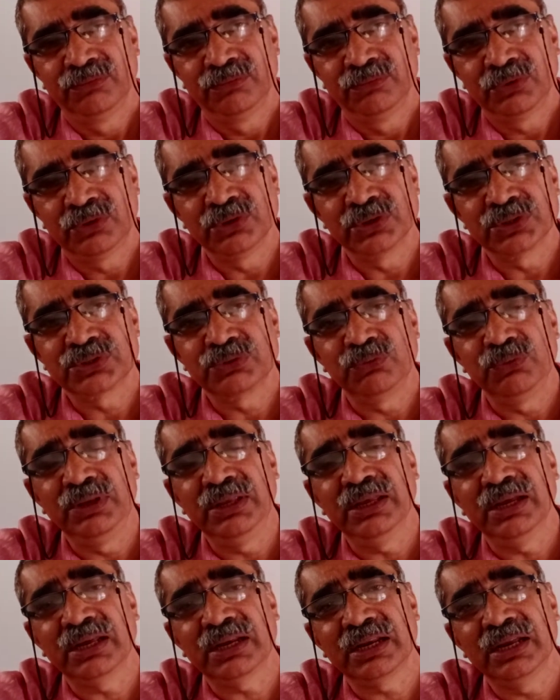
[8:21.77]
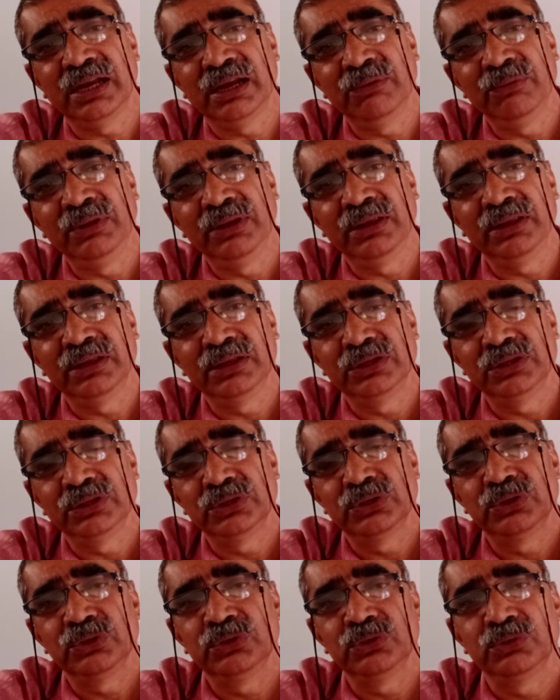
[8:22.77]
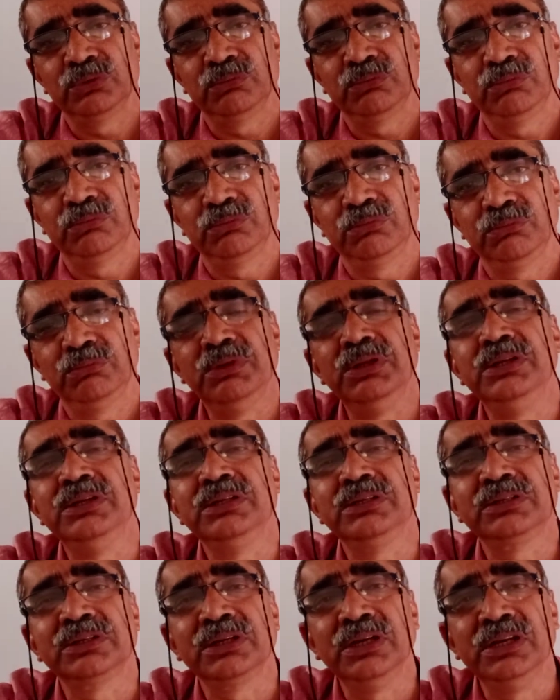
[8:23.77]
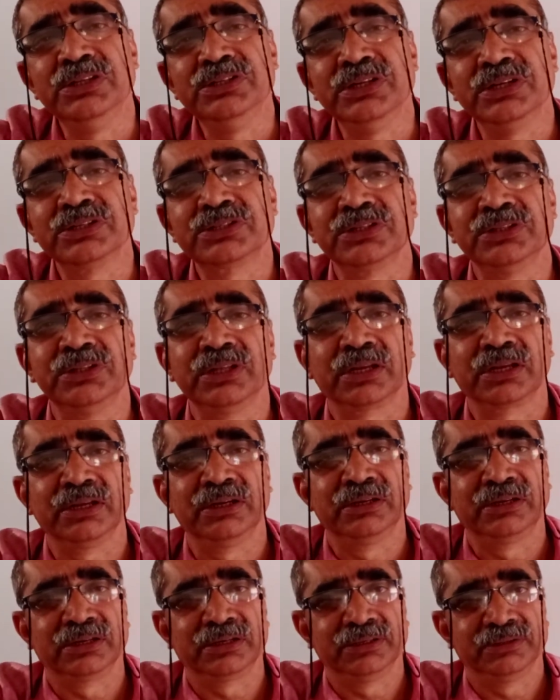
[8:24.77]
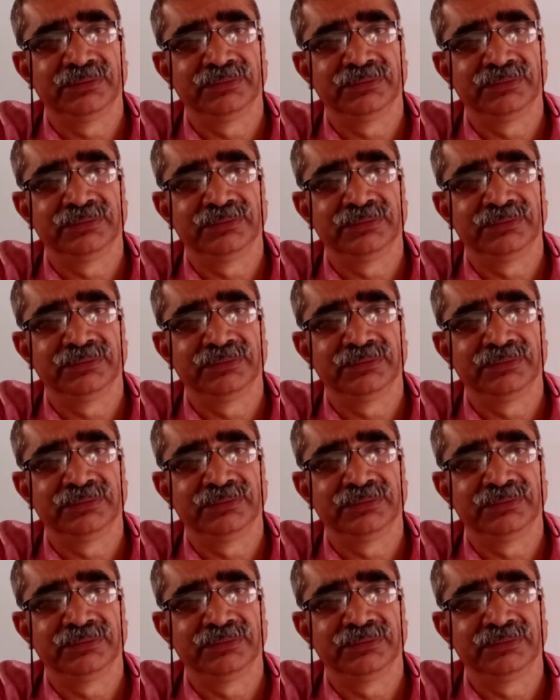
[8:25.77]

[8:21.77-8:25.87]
Because we are having many religions in the country.